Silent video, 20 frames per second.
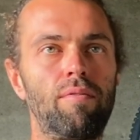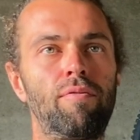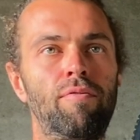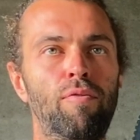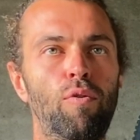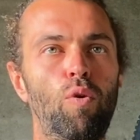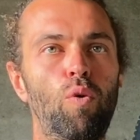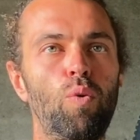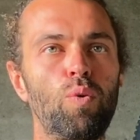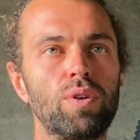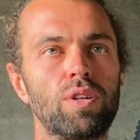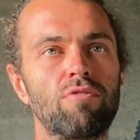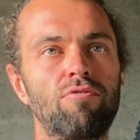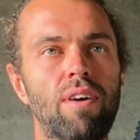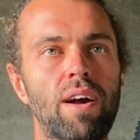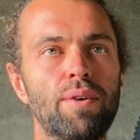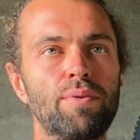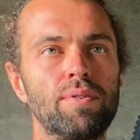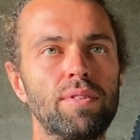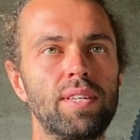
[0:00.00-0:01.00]
forward
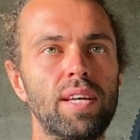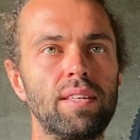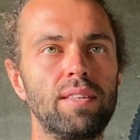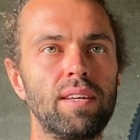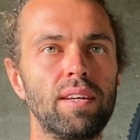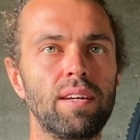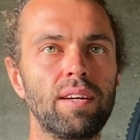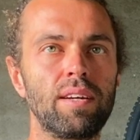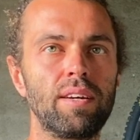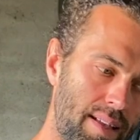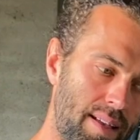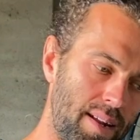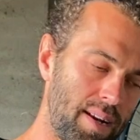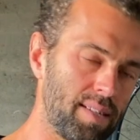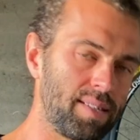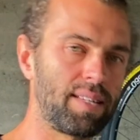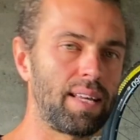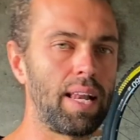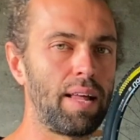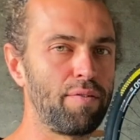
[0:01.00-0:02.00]
crown setting, and I
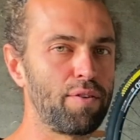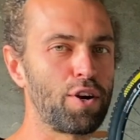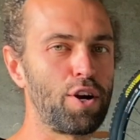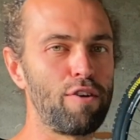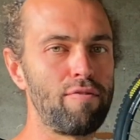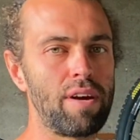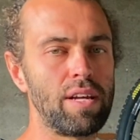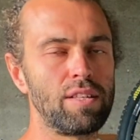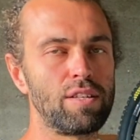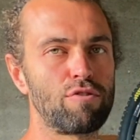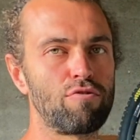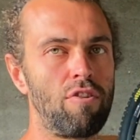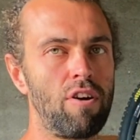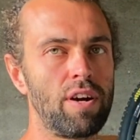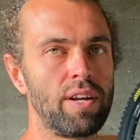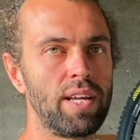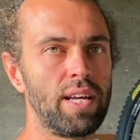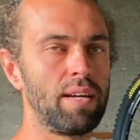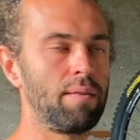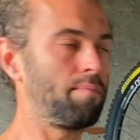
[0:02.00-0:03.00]
still haven't got around to
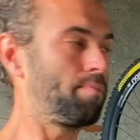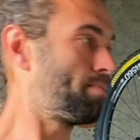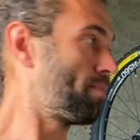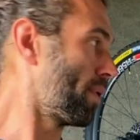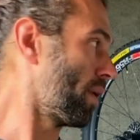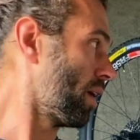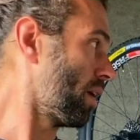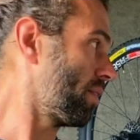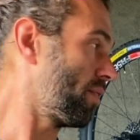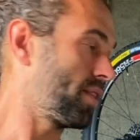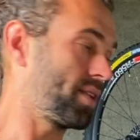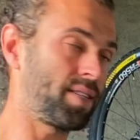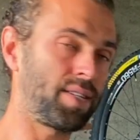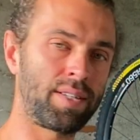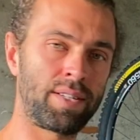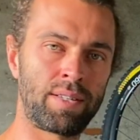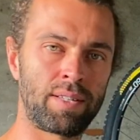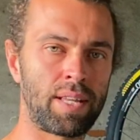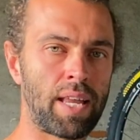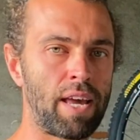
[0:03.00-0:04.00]
trying it, but the
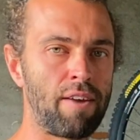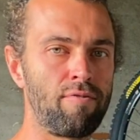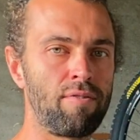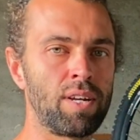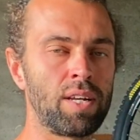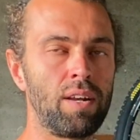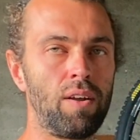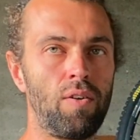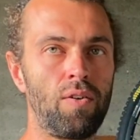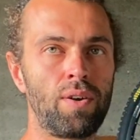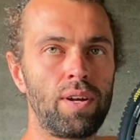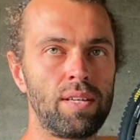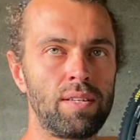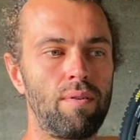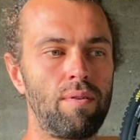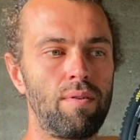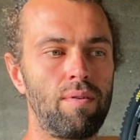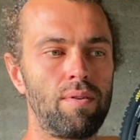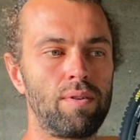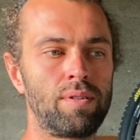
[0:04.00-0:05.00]
steering lock is
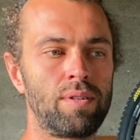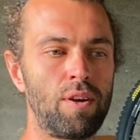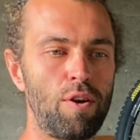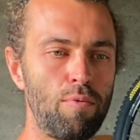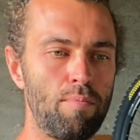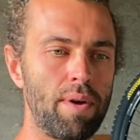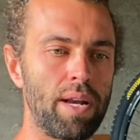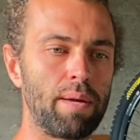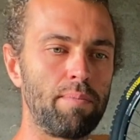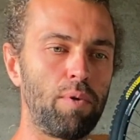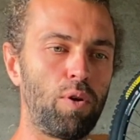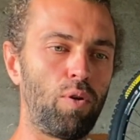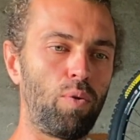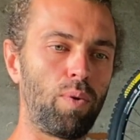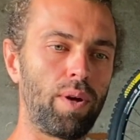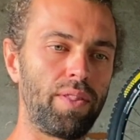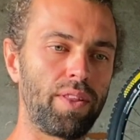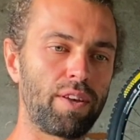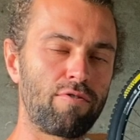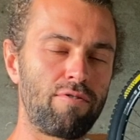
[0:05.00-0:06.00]
so minimal
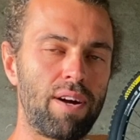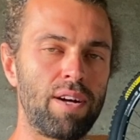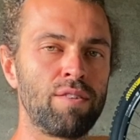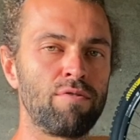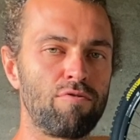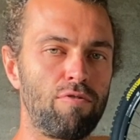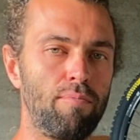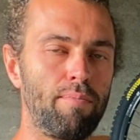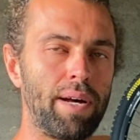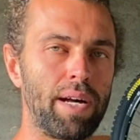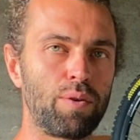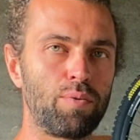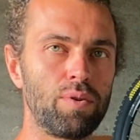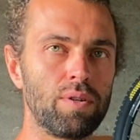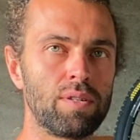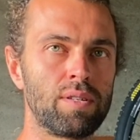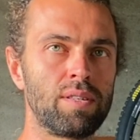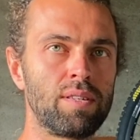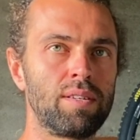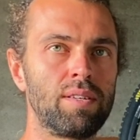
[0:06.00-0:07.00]
when the crowns are on
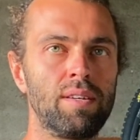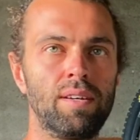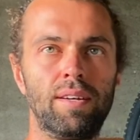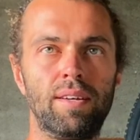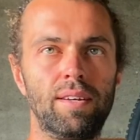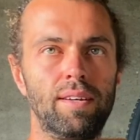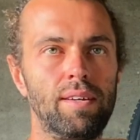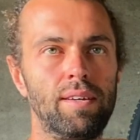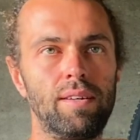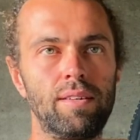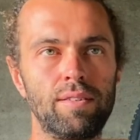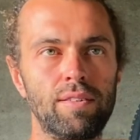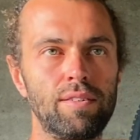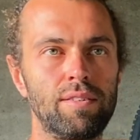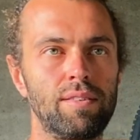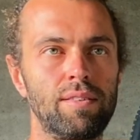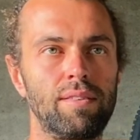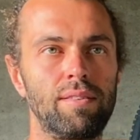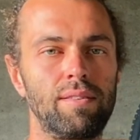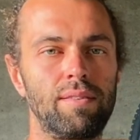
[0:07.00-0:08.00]
backwards. I
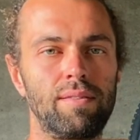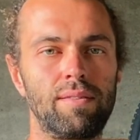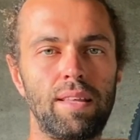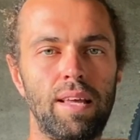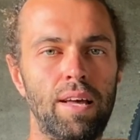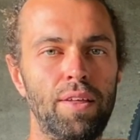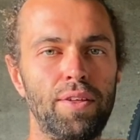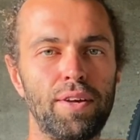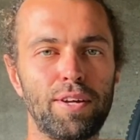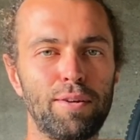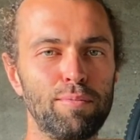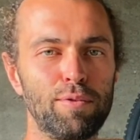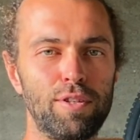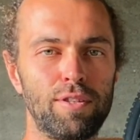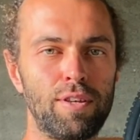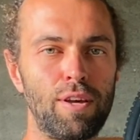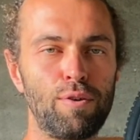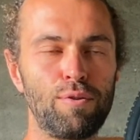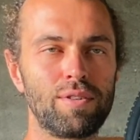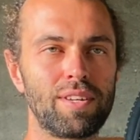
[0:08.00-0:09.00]
think I'm
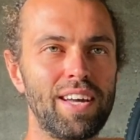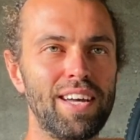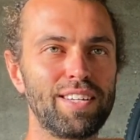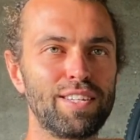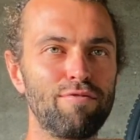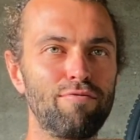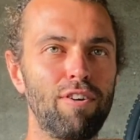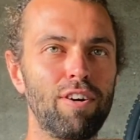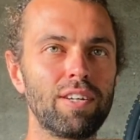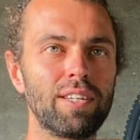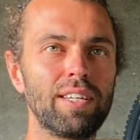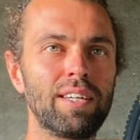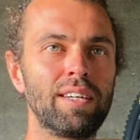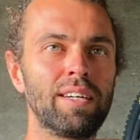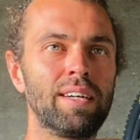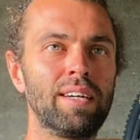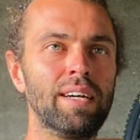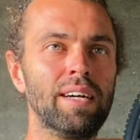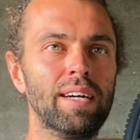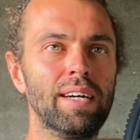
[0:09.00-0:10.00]
just too scared to ride it,
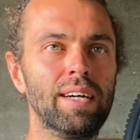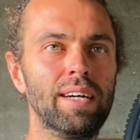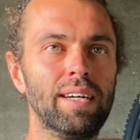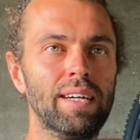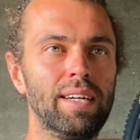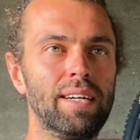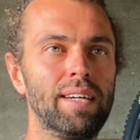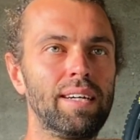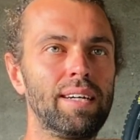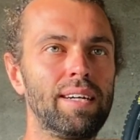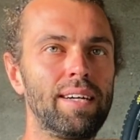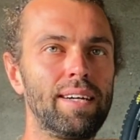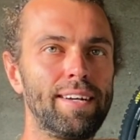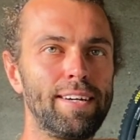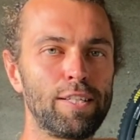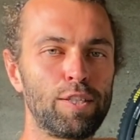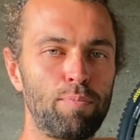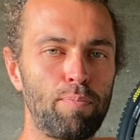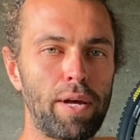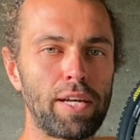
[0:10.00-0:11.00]

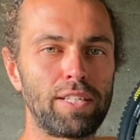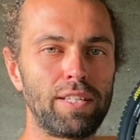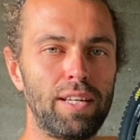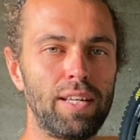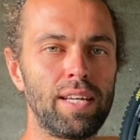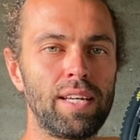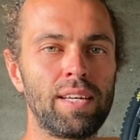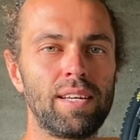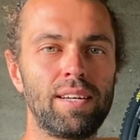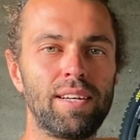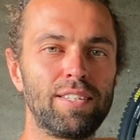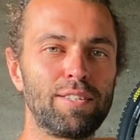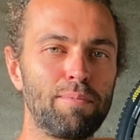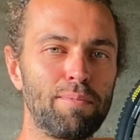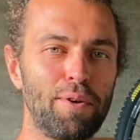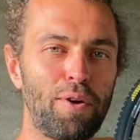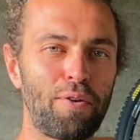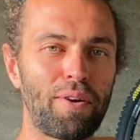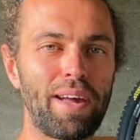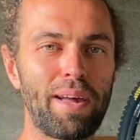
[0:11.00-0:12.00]
especially as I'm
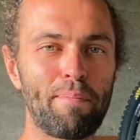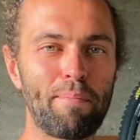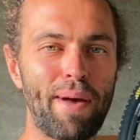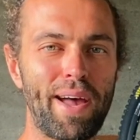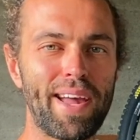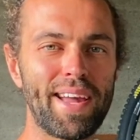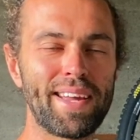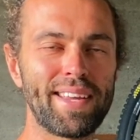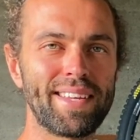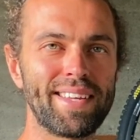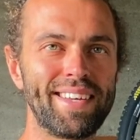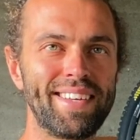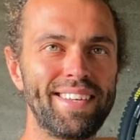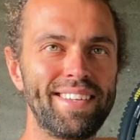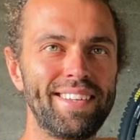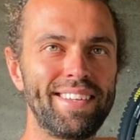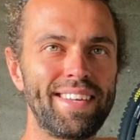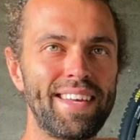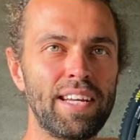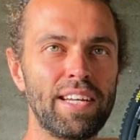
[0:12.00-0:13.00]
not getting paid
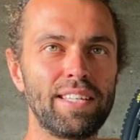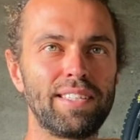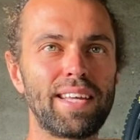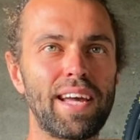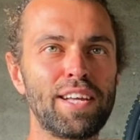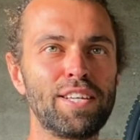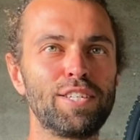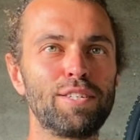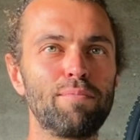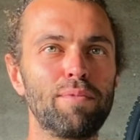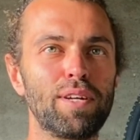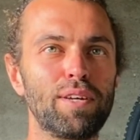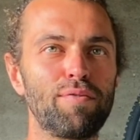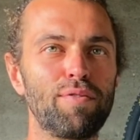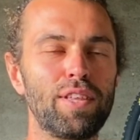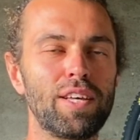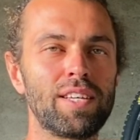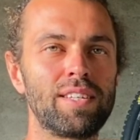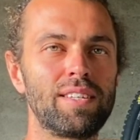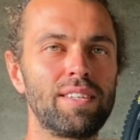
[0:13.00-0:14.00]
any danger money for
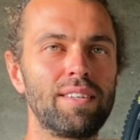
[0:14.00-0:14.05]
this,